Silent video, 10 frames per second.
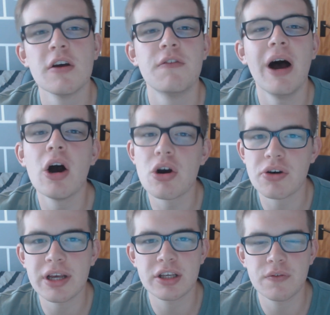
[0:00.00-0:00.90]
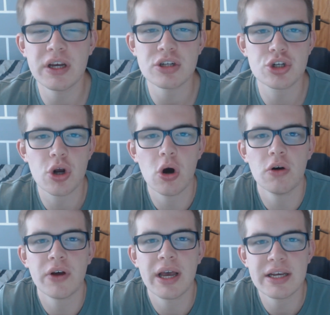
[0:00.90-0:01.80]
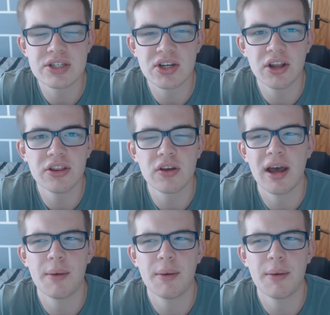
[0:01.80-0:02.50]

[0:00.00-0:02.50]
Valur Reykjavik of Iceland,